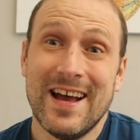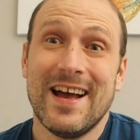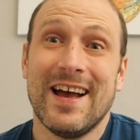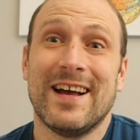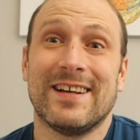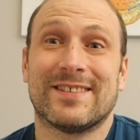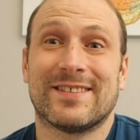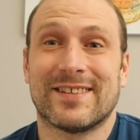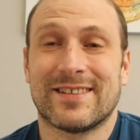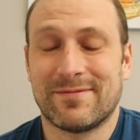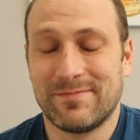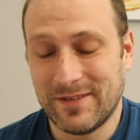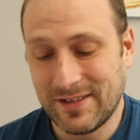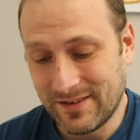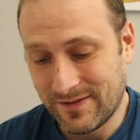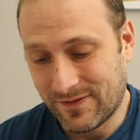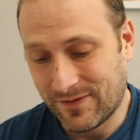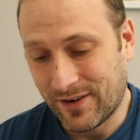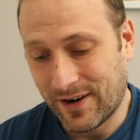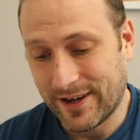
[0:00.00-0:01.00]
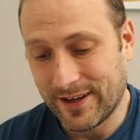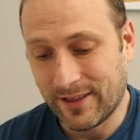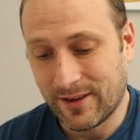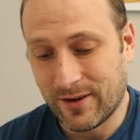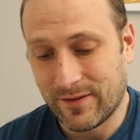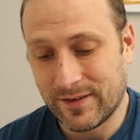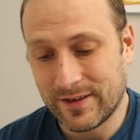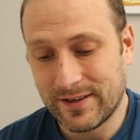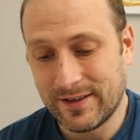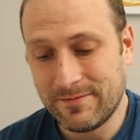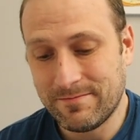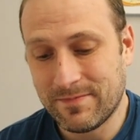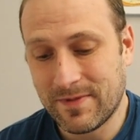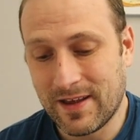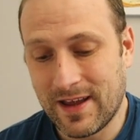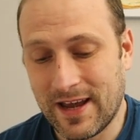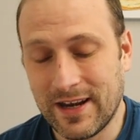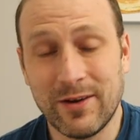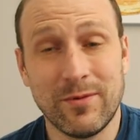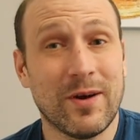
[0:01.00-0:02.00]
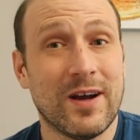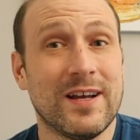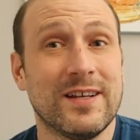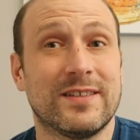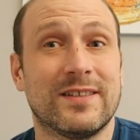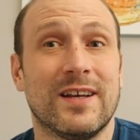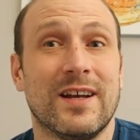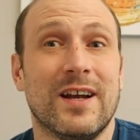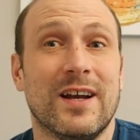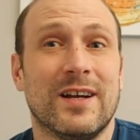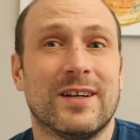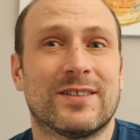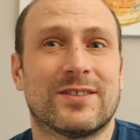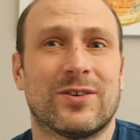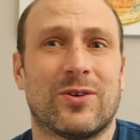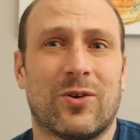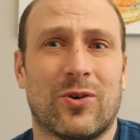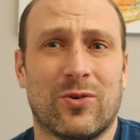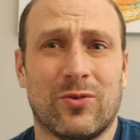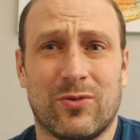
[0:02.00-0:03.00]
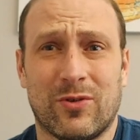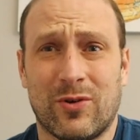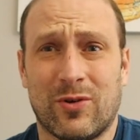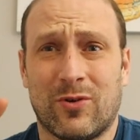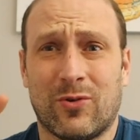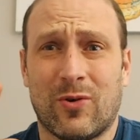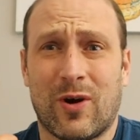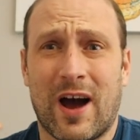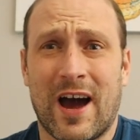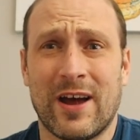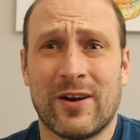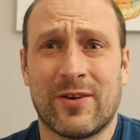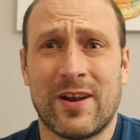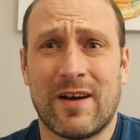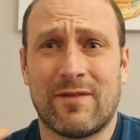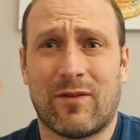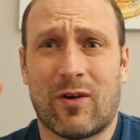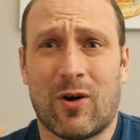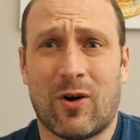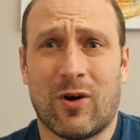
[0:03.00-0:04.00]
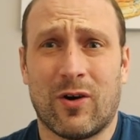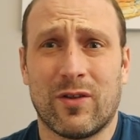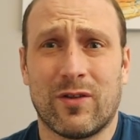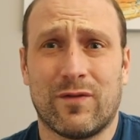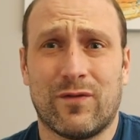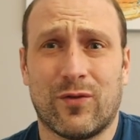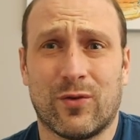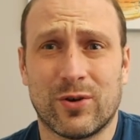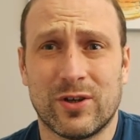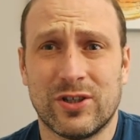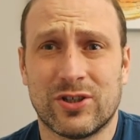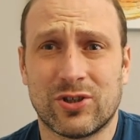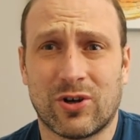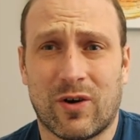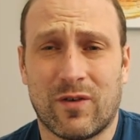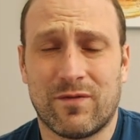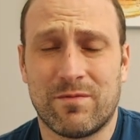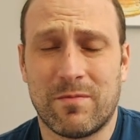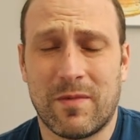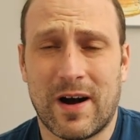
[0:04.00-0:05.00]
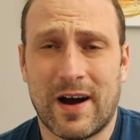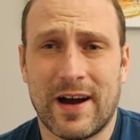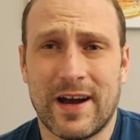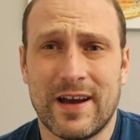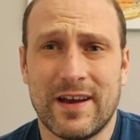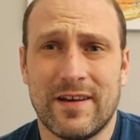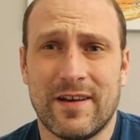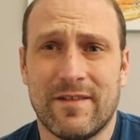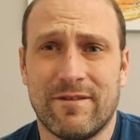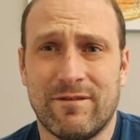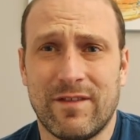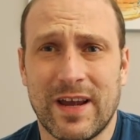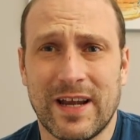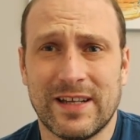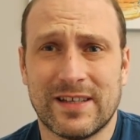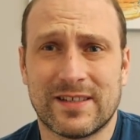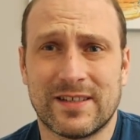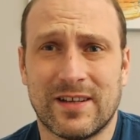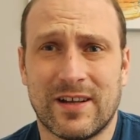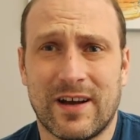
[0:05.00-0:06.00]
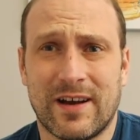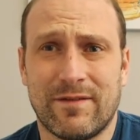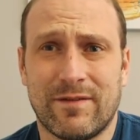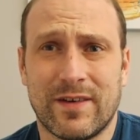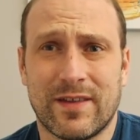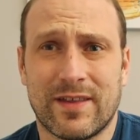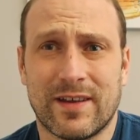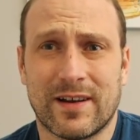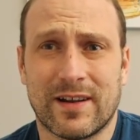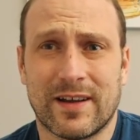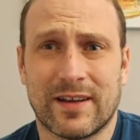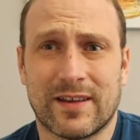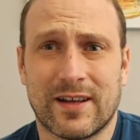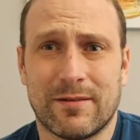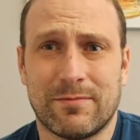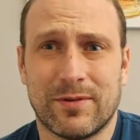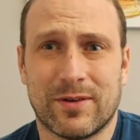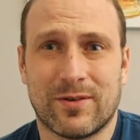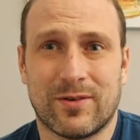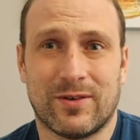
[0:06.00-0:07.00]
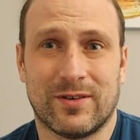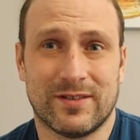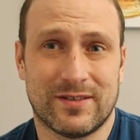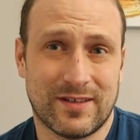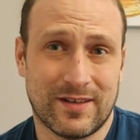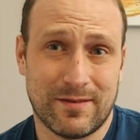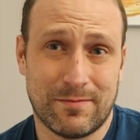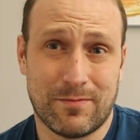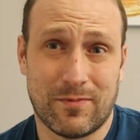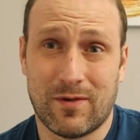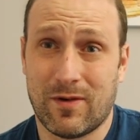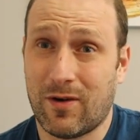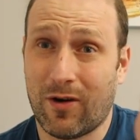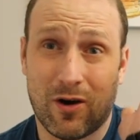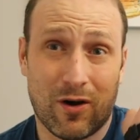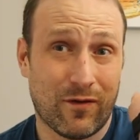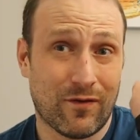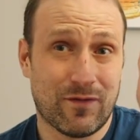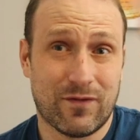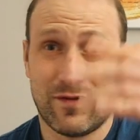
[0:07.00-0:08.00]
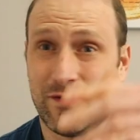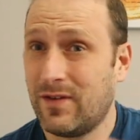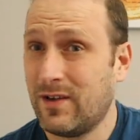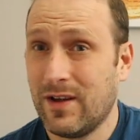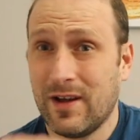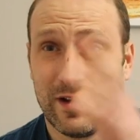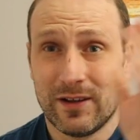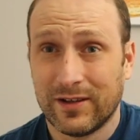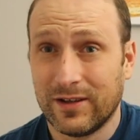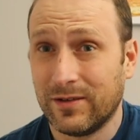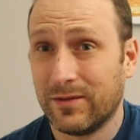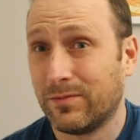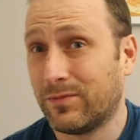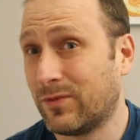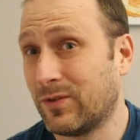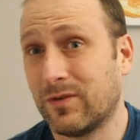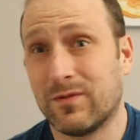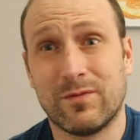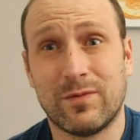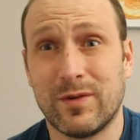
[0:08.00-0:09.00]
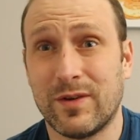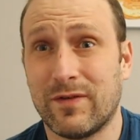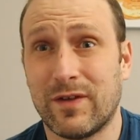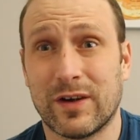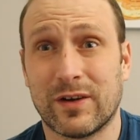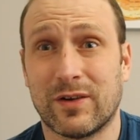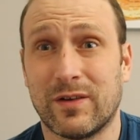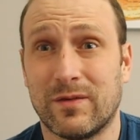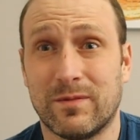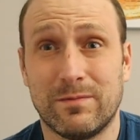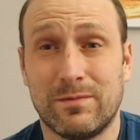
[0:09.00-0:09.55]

That's just me, fry lover. Anyways, so though I don't have all the footage of my weights and everything like that because if I'm going to